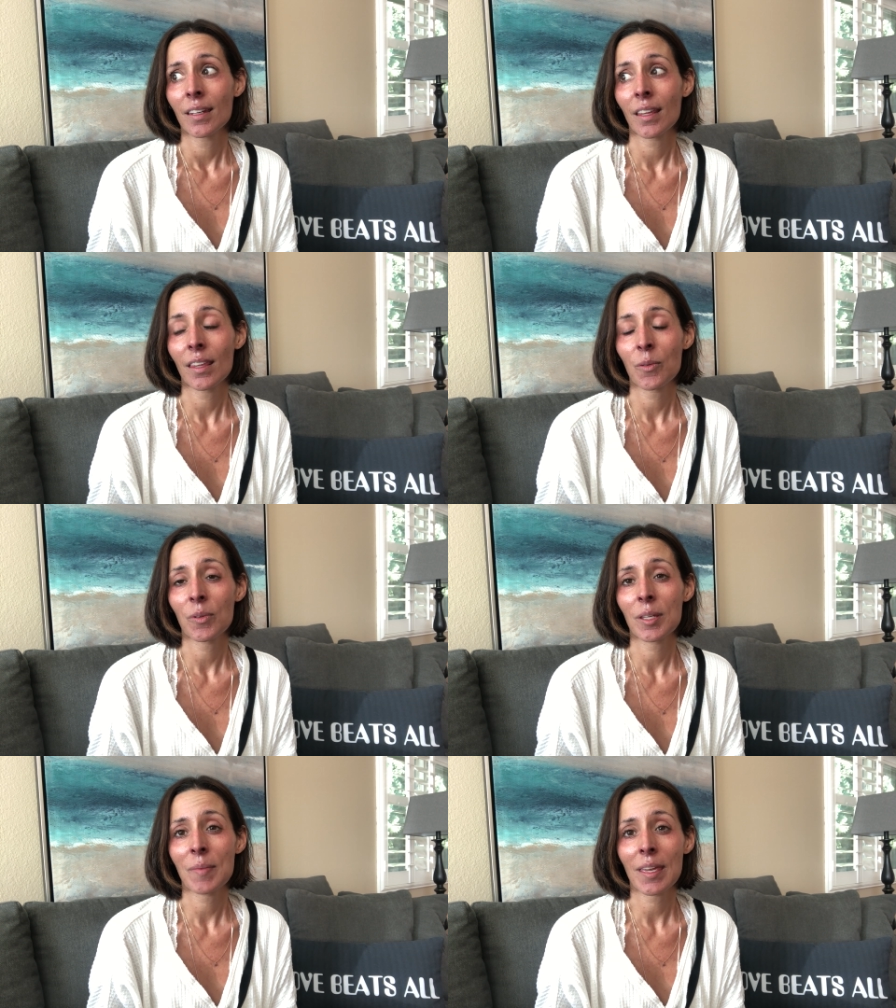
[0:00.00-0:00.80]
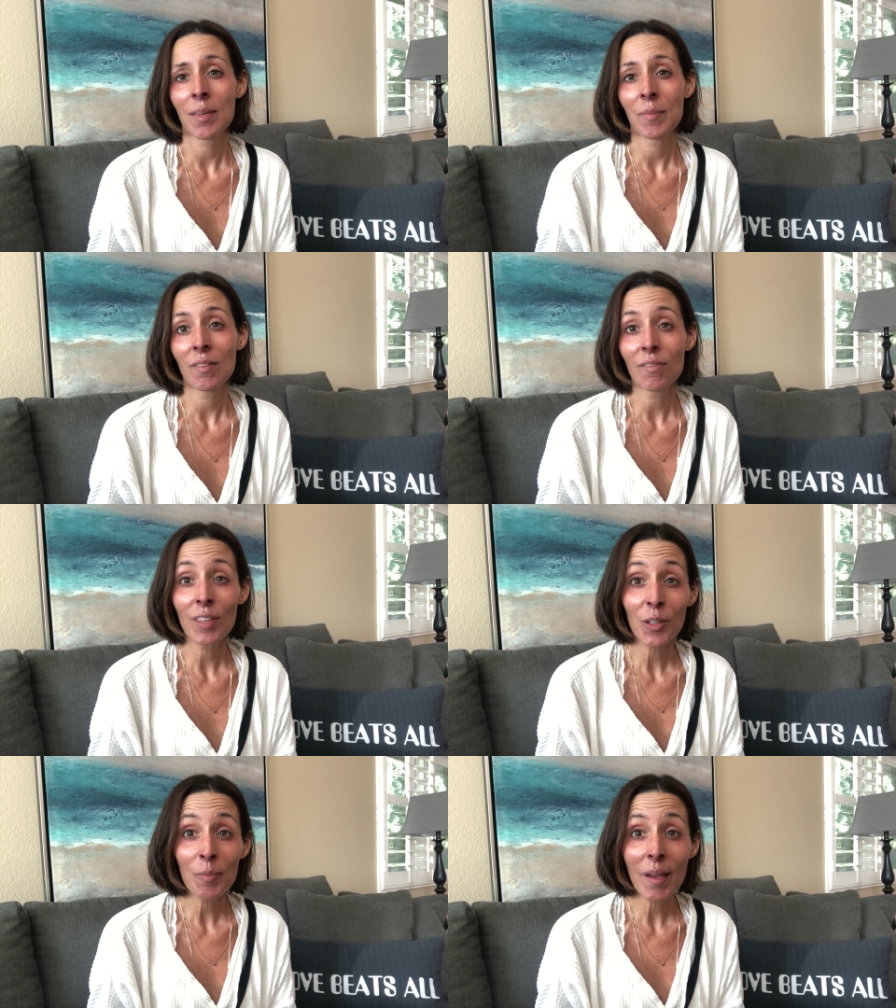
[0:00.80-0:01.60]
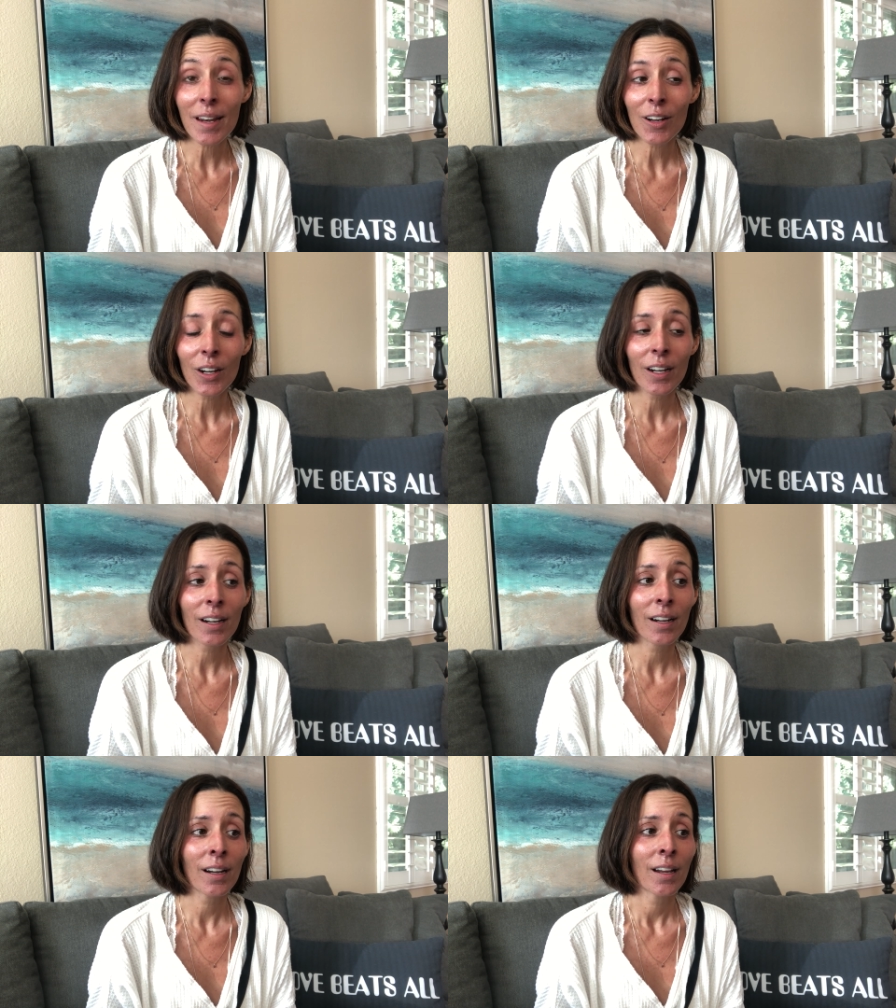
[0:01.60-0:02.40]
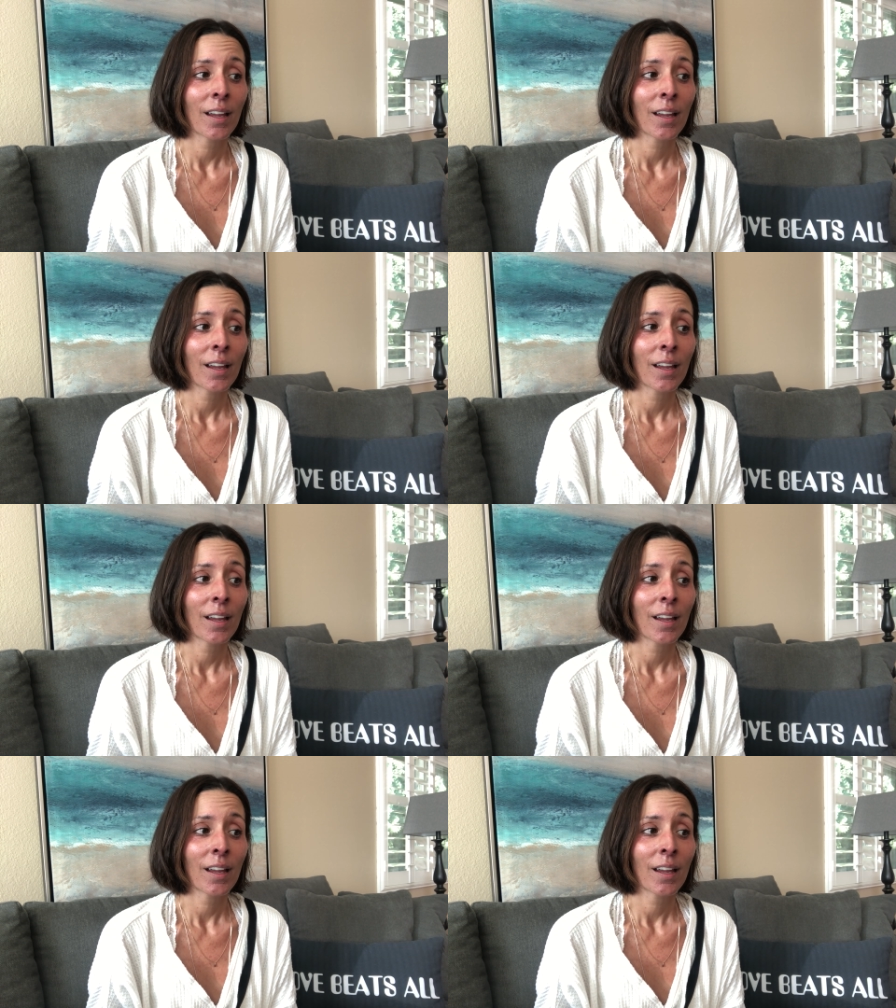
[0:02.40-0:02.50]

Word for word: nothing really making me feel better.